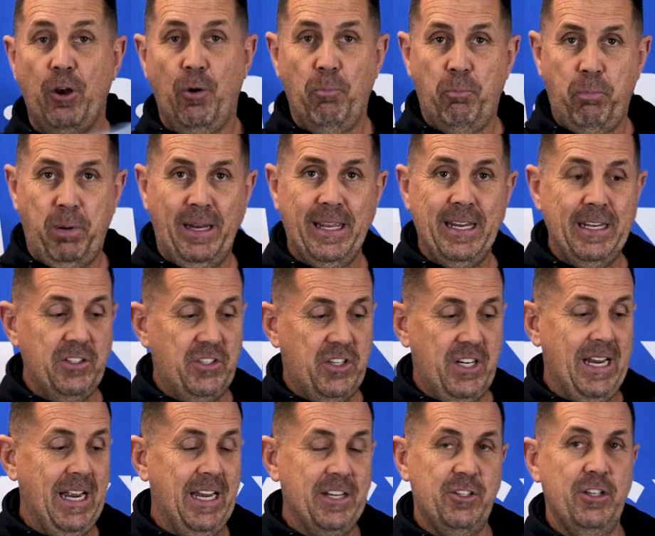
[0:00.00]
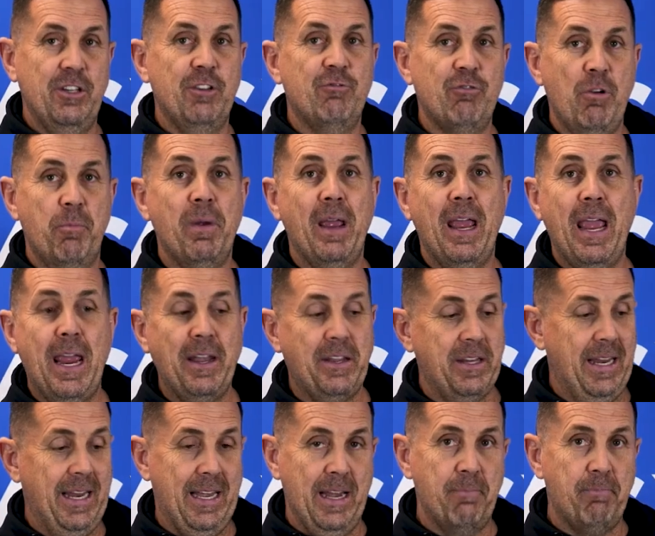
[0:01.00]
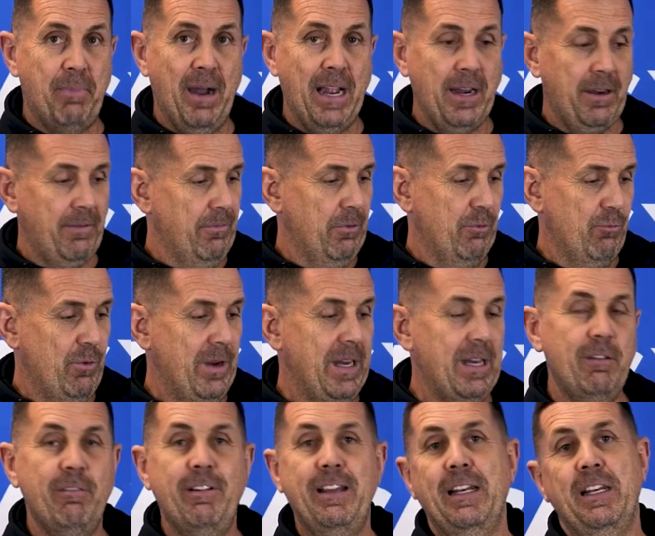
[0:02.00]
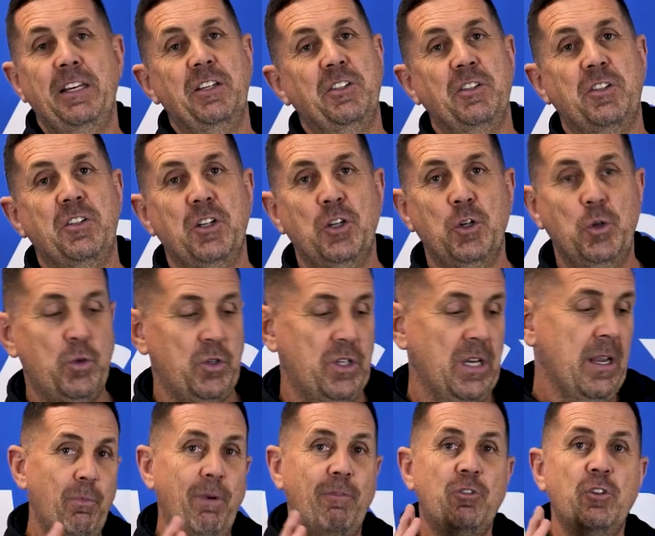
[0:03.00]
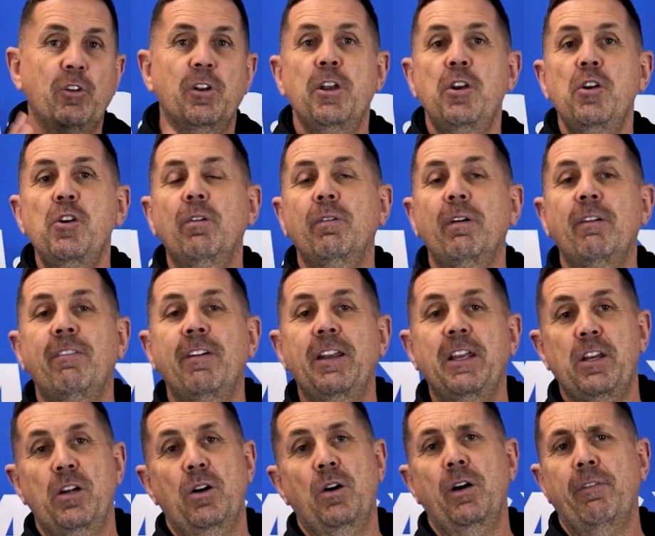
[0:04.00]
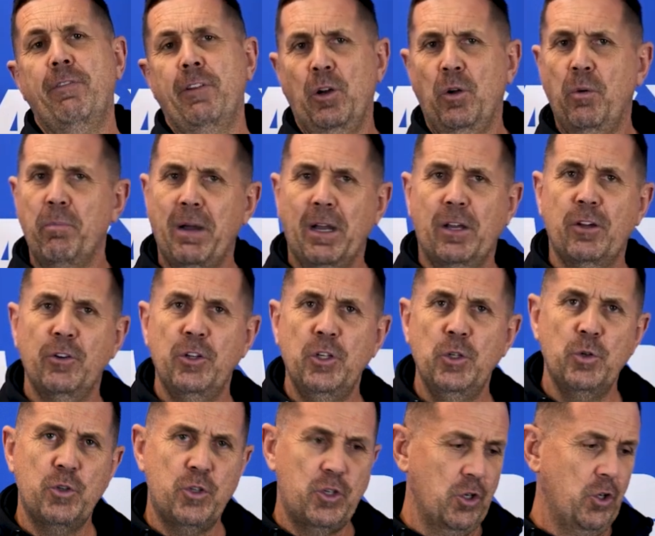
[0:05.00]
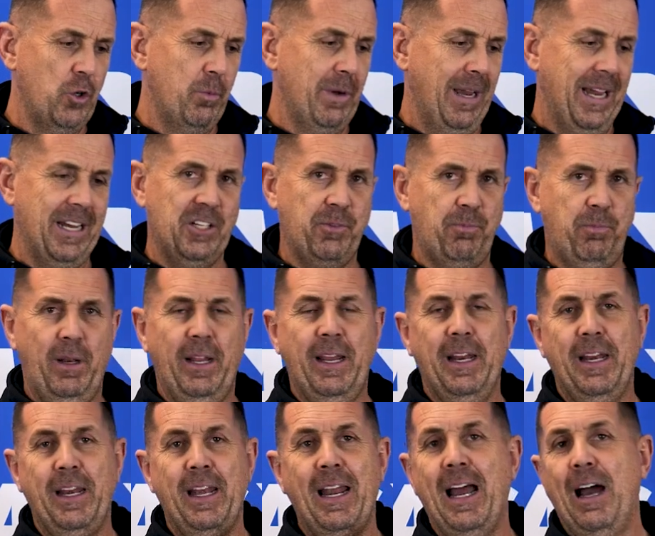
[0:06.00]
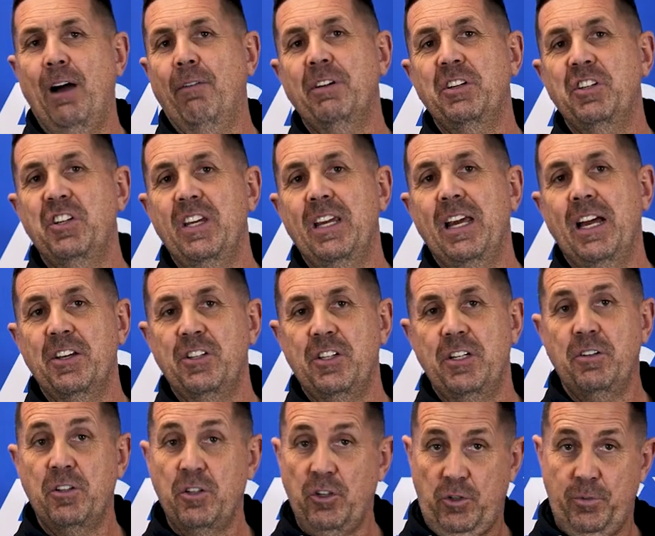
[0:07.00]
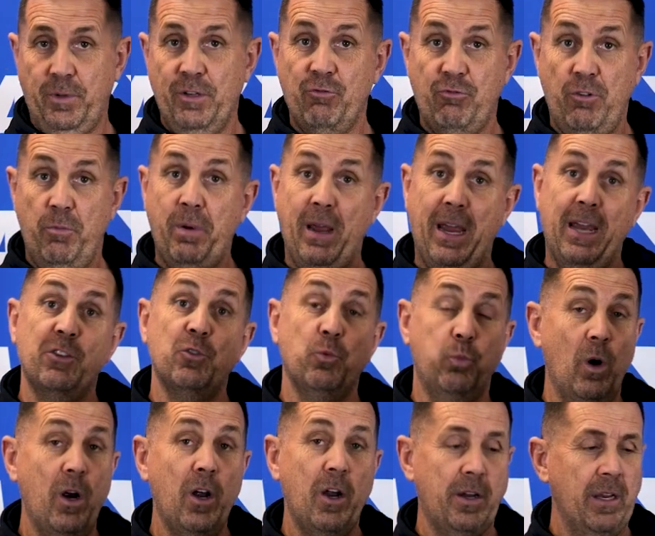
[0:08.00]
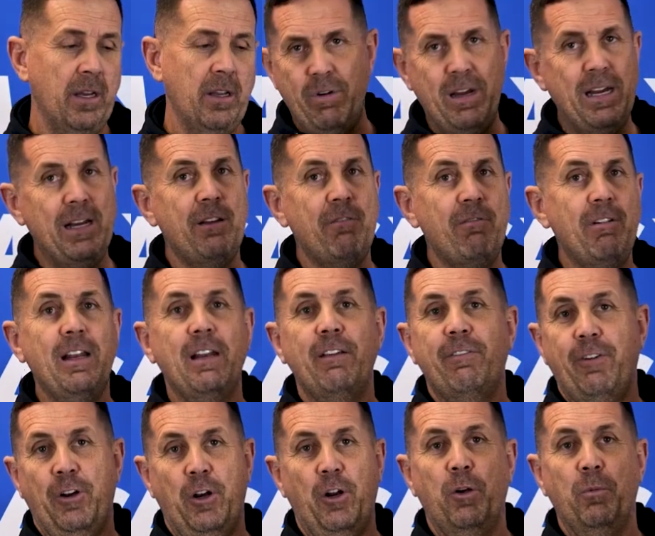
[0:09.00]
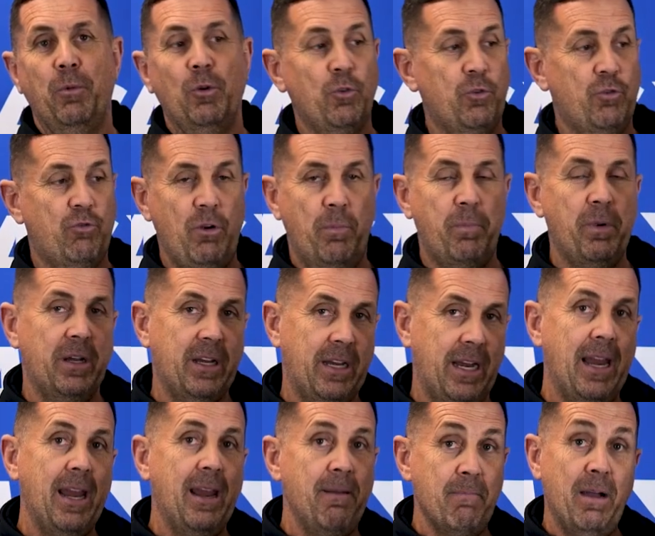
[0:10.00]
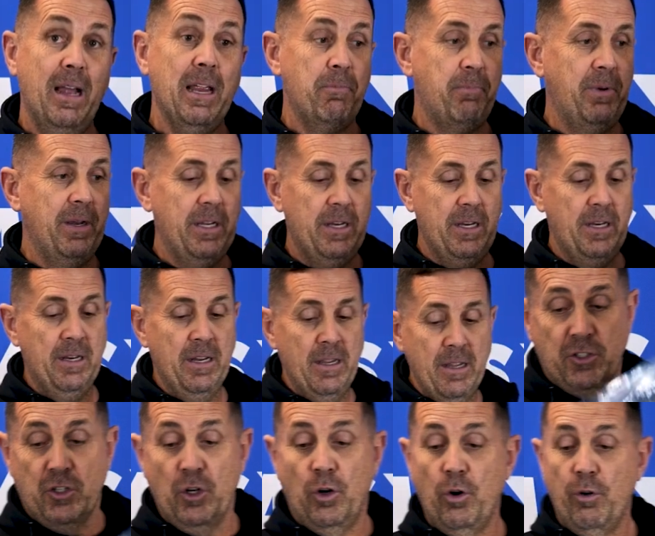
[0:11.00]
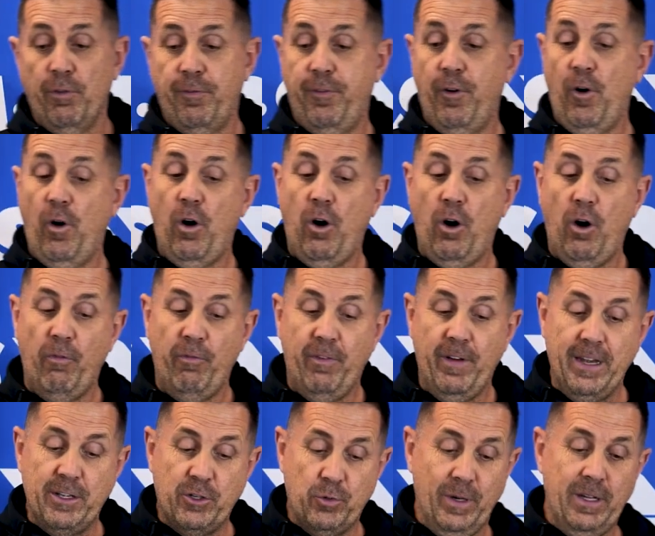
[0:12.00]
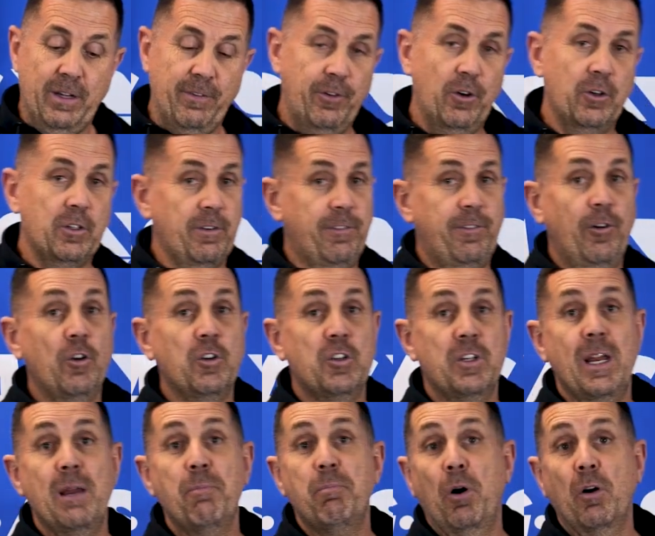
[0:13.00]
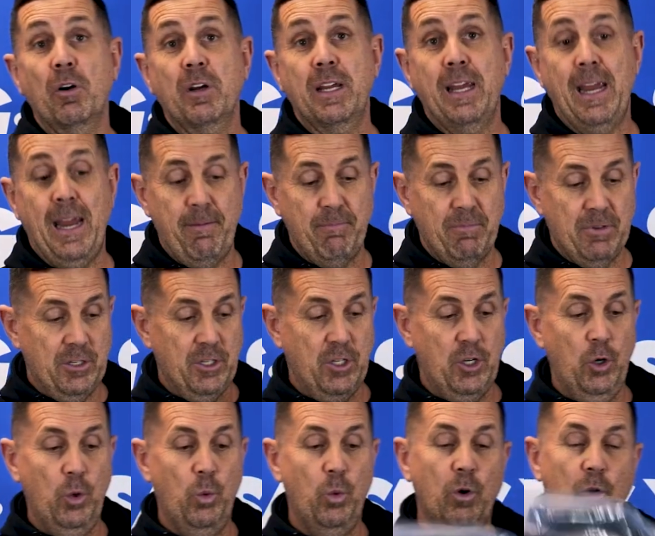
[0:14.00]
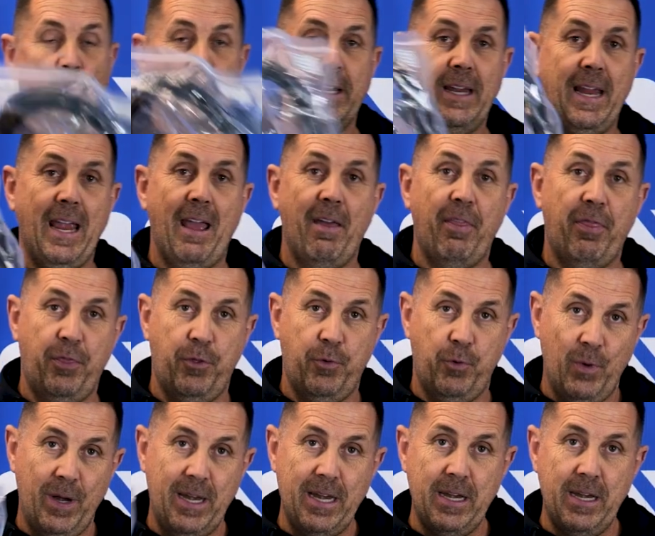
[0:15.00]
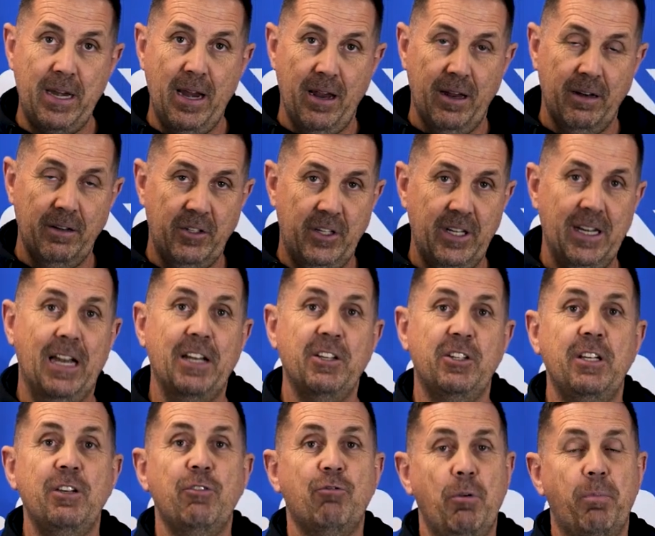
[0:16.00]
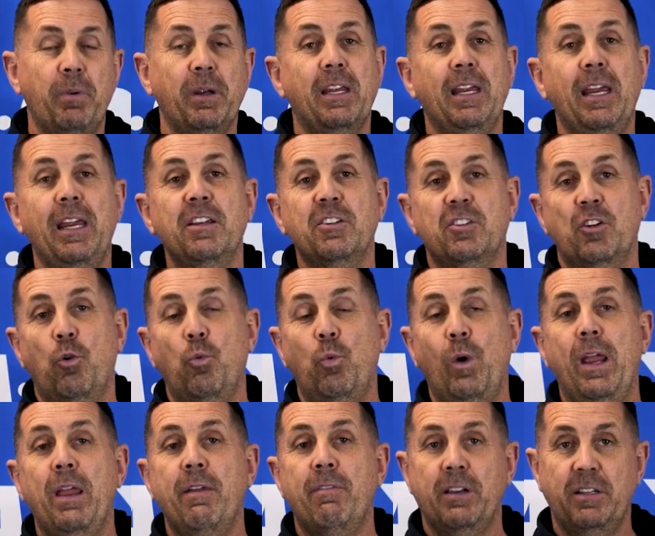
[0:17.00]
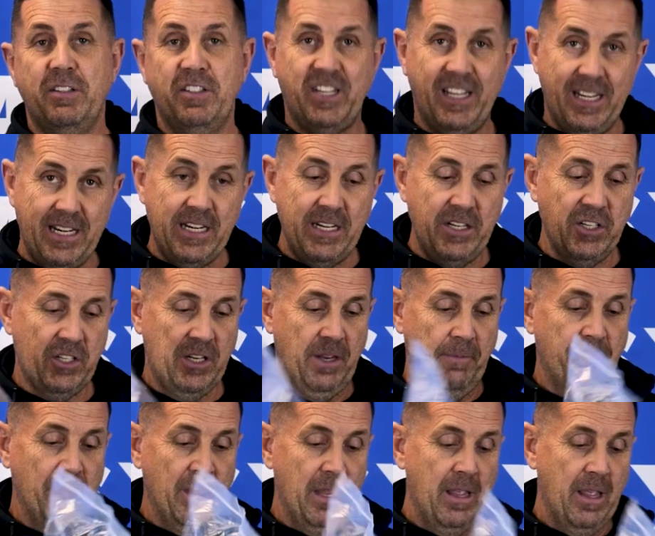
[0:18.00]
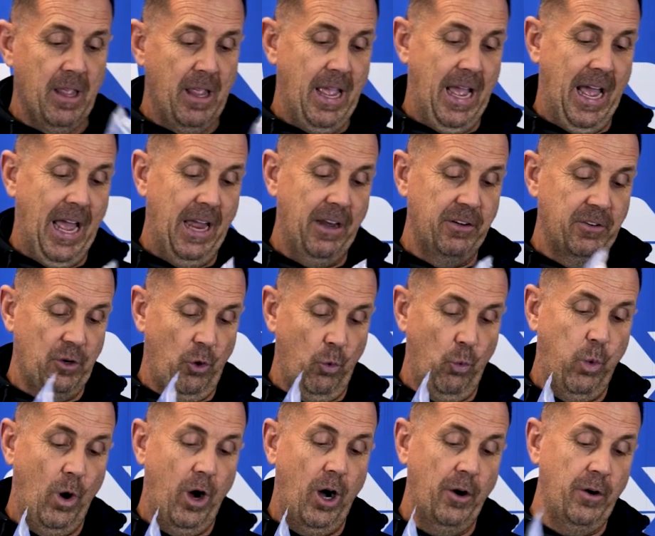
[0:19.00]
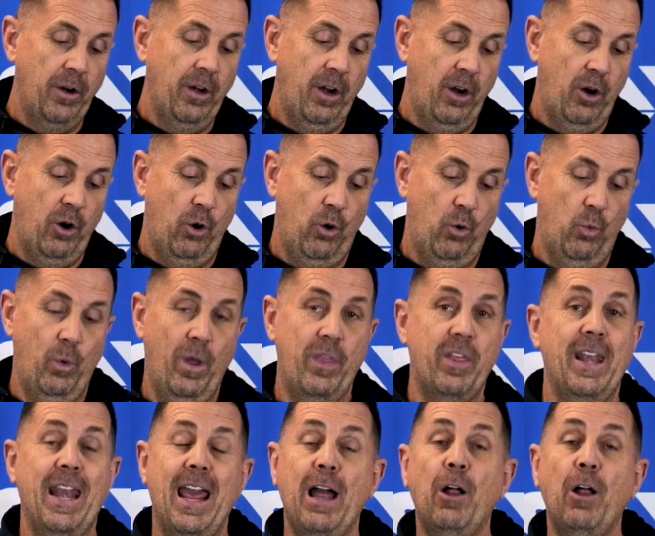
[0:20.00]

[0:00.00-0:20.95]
complete DIG dripper head in a bag. Really easy to use. We've done another video, if you look back on YouTube, explaining how the DIG top spin dripper heads work. Really phenomenal dripper kit in my opinion. So for the 24 to 48 pot kit, you will get 3 DIG dripper kits with T's and 1 with an